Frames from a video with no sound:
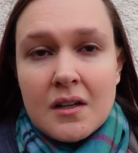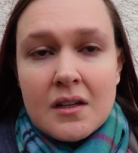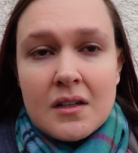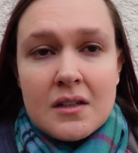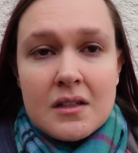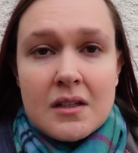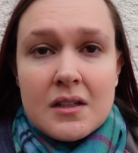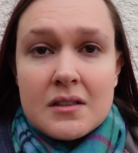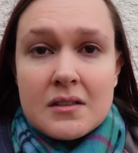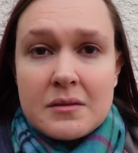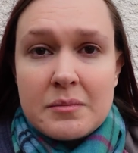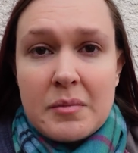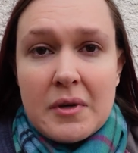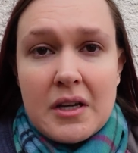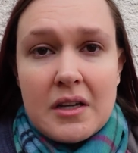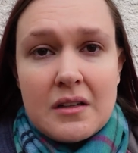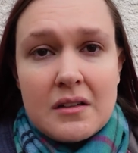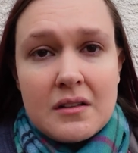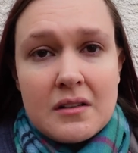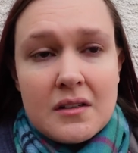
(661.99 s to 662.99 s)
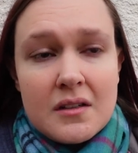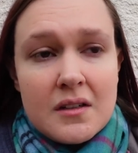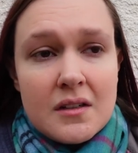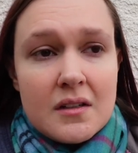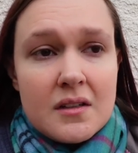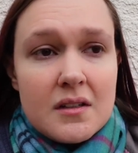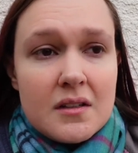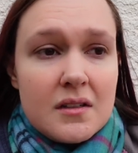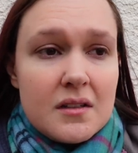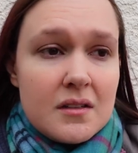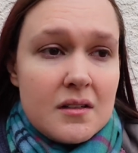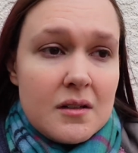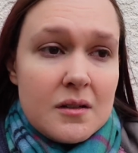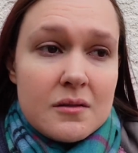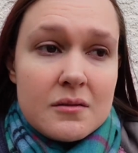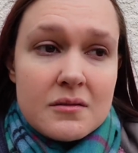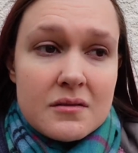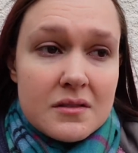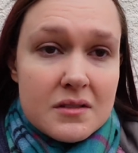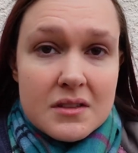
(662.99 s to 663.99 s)
he has been, you
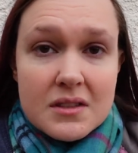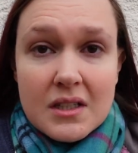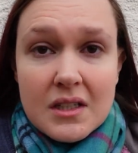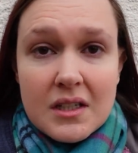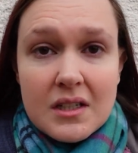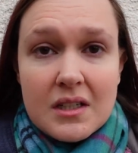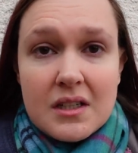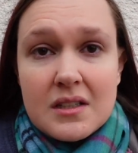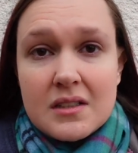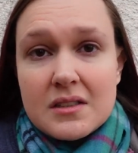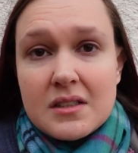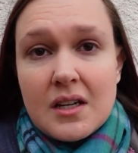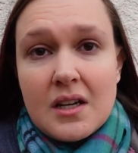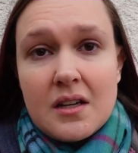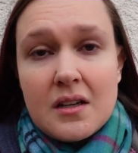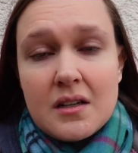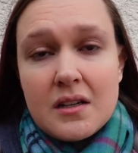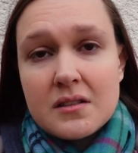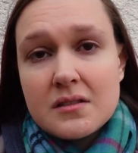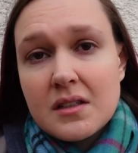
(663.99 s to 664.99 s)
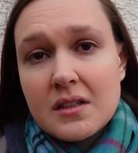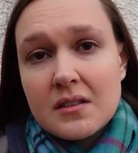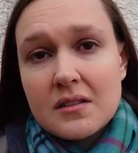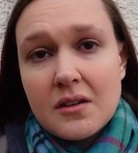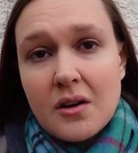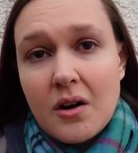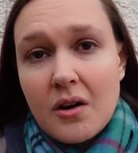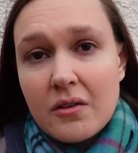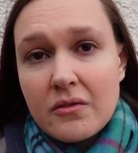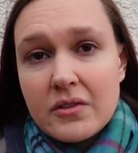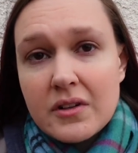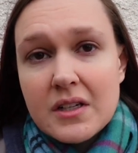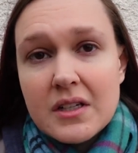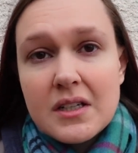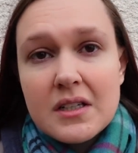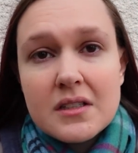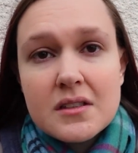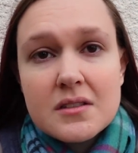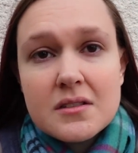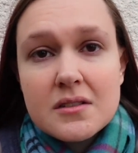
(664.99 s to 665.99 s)
know, sick. He's he's had COVID,
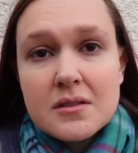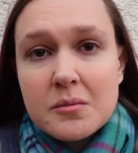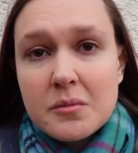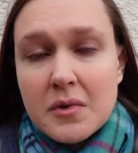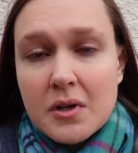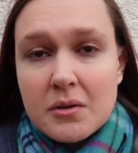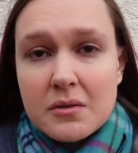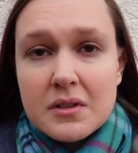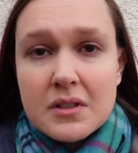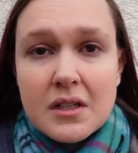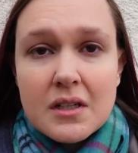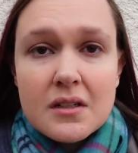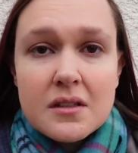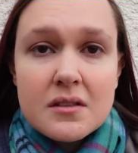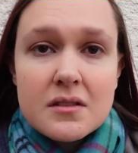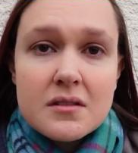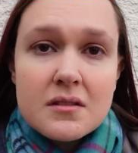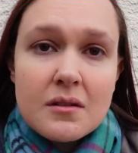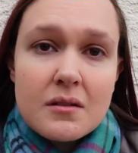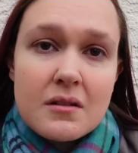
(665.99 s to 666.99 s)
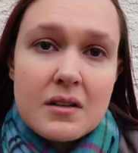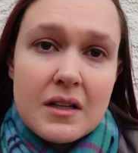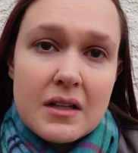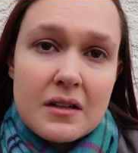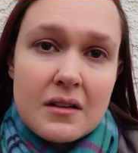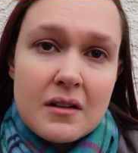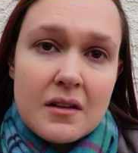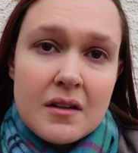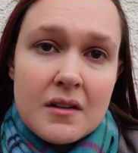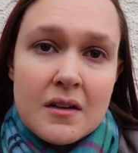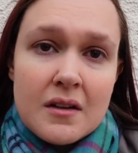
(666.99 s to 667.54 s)
he has pneumonia, so like,